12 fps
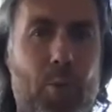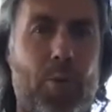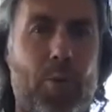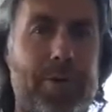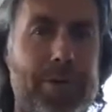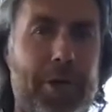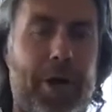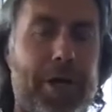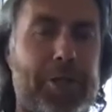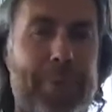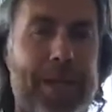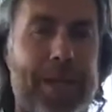are you
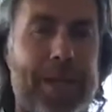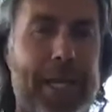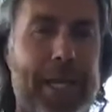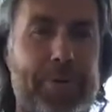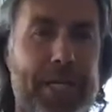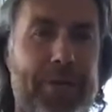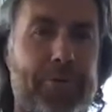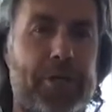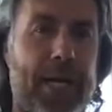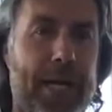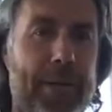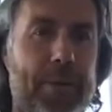spending 80% of your
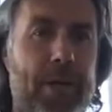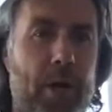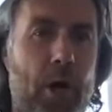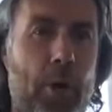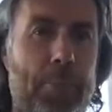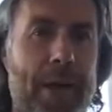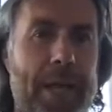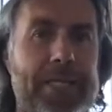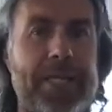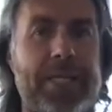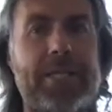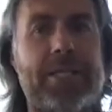time on
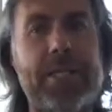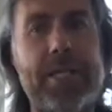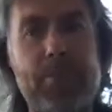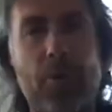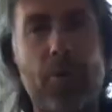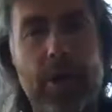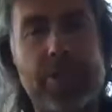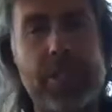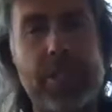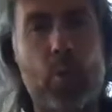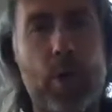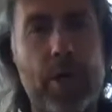managing the team, or are you
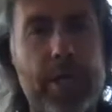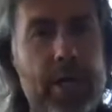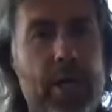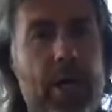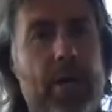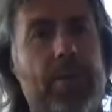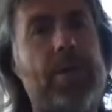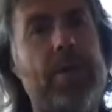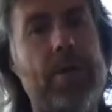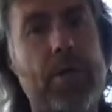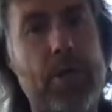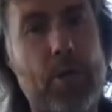still working on
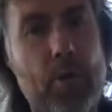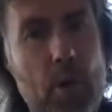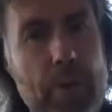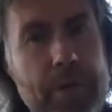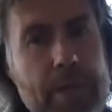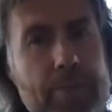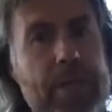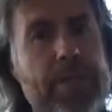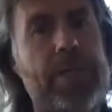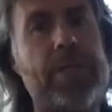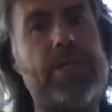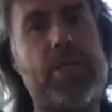growing the
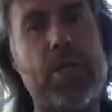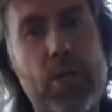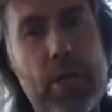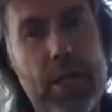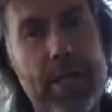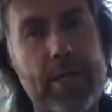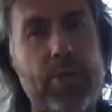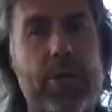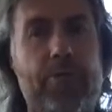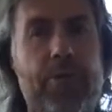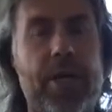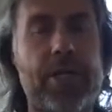business, looking at new
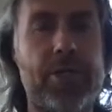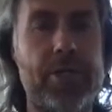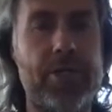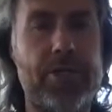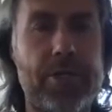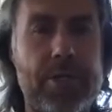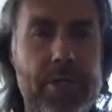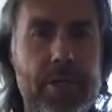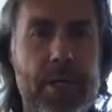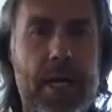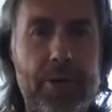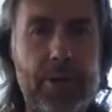innovations?
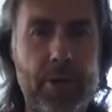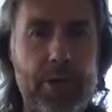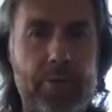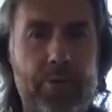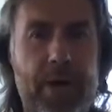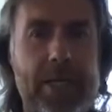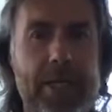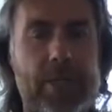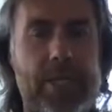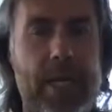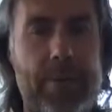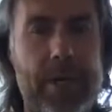How do you divide your
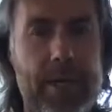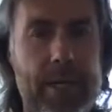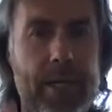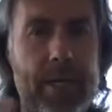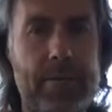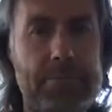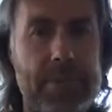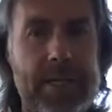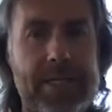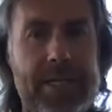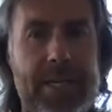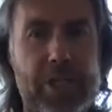time, and is
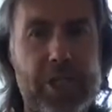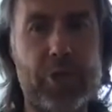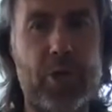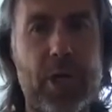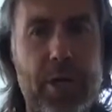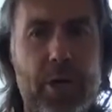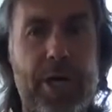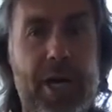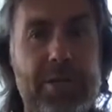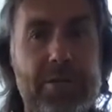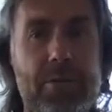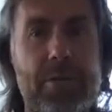that a struggle or
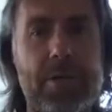not? Or